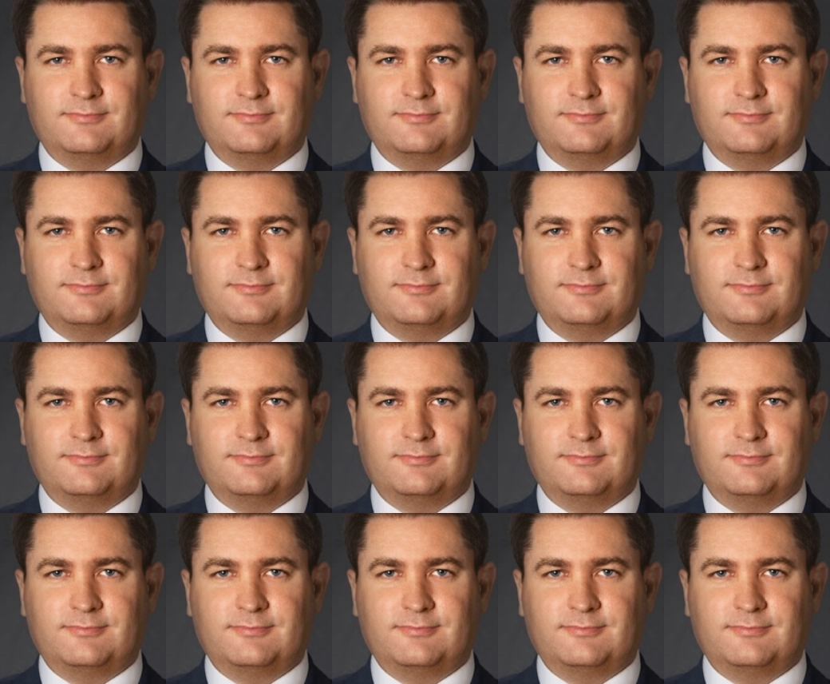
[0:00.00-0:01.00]

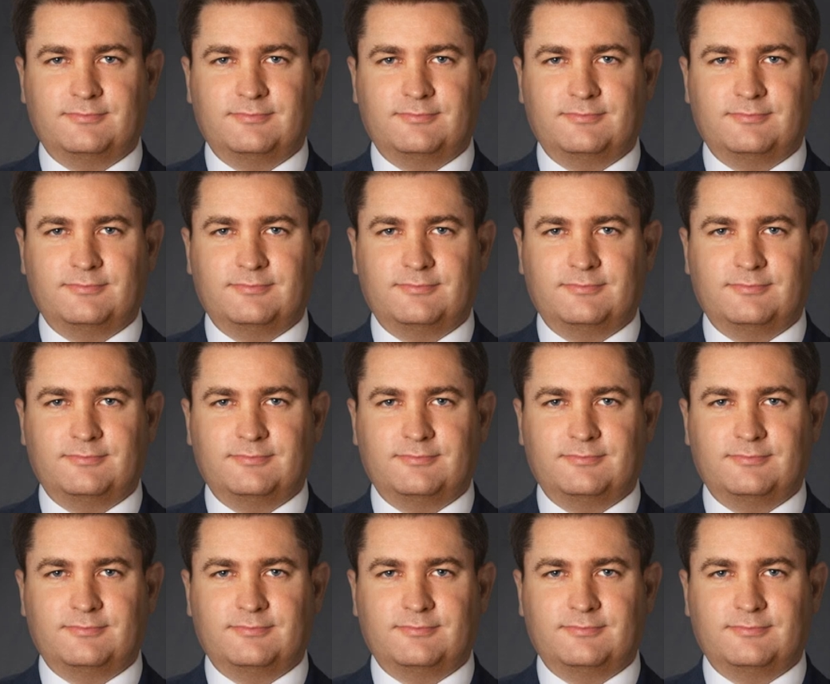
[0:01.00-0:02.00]

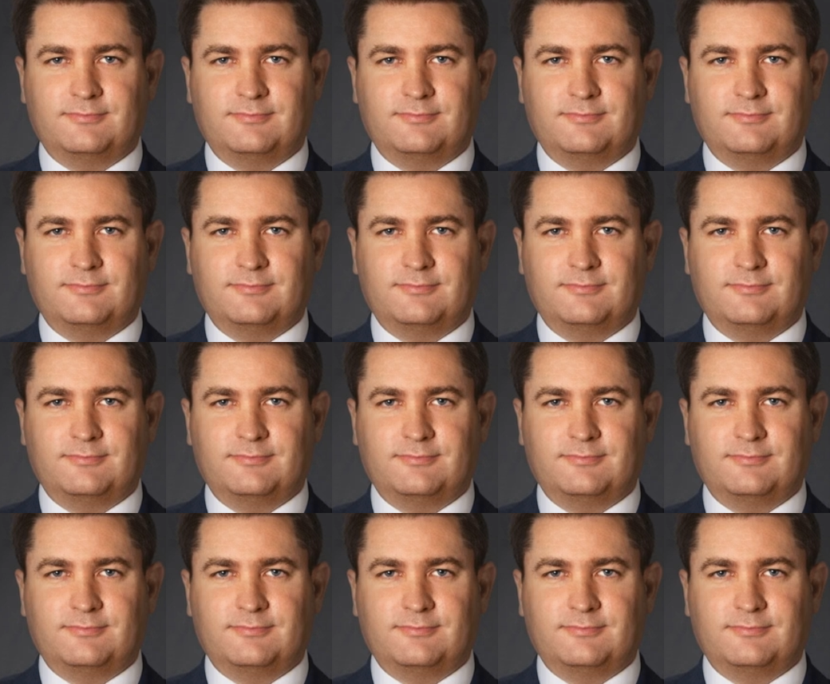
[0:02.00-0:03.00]

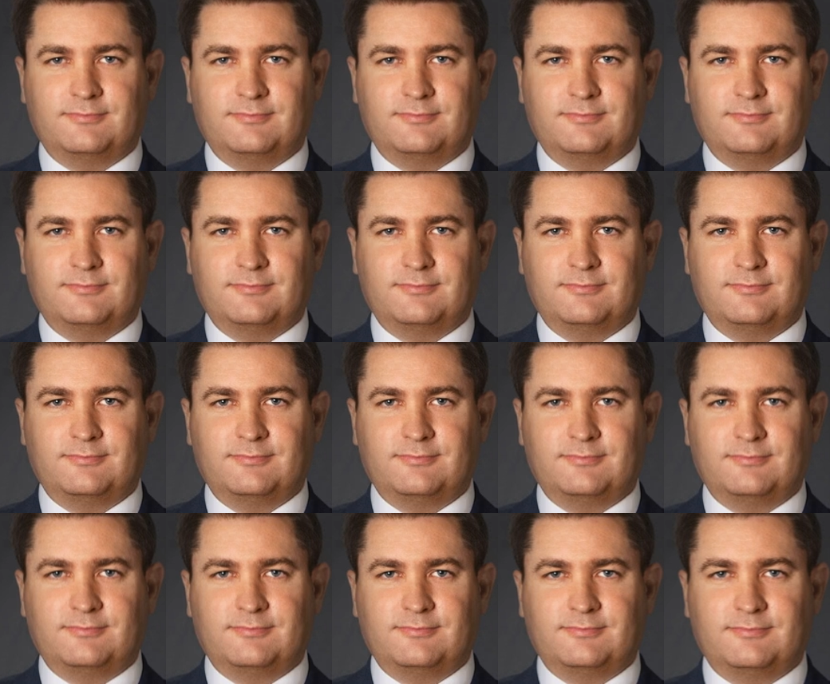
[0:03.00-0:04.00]

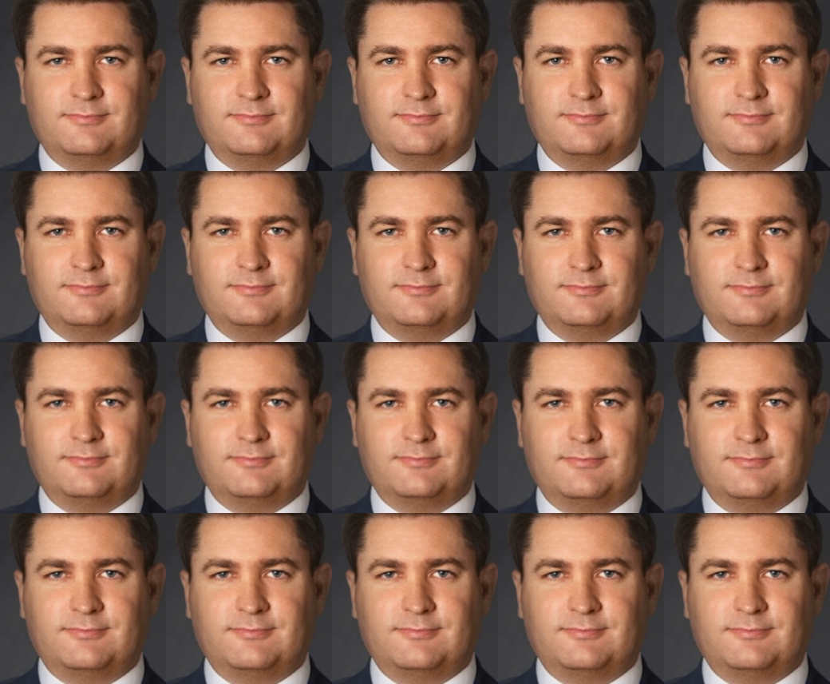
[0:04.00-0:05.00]

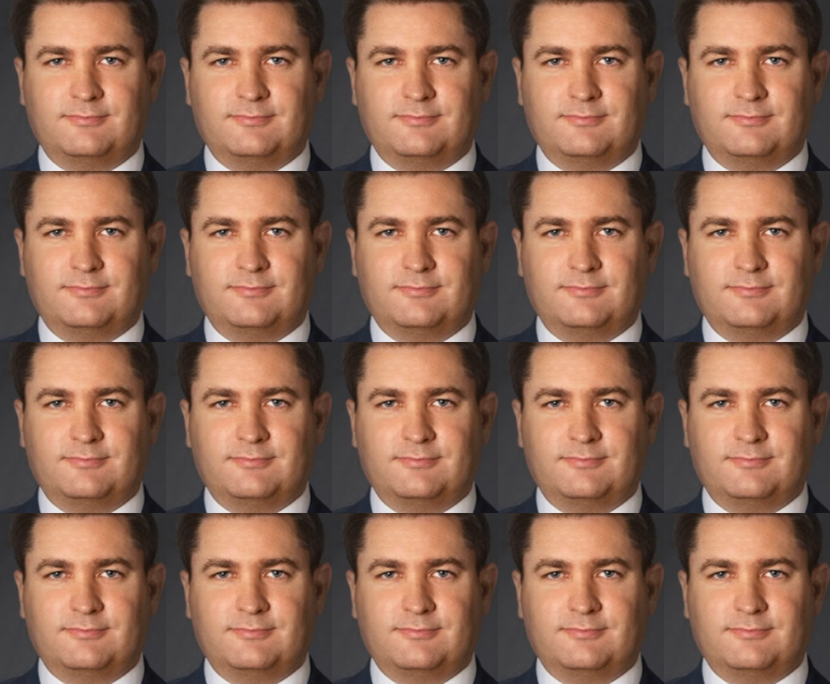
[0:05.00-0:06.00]

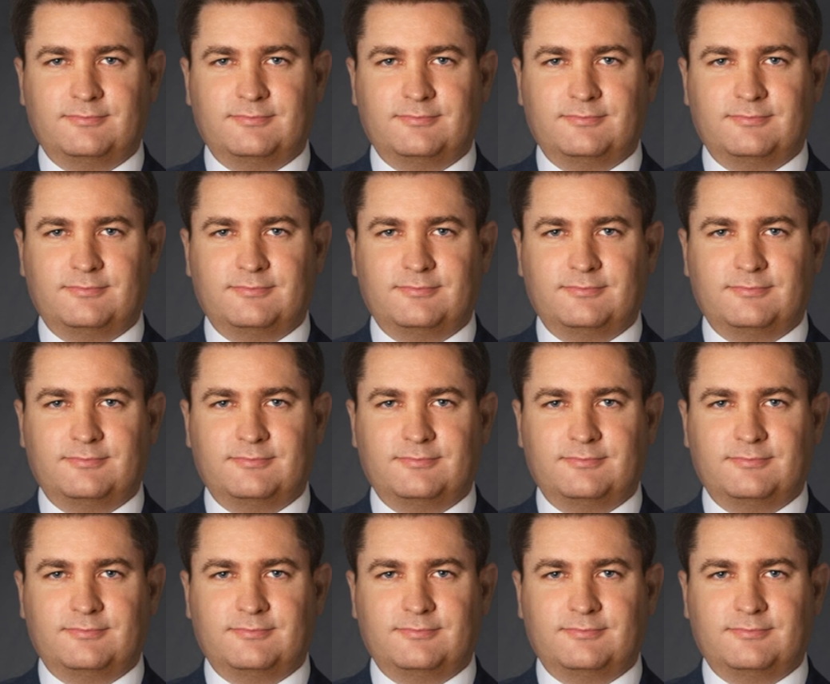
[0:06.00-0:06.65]
(no lip movement)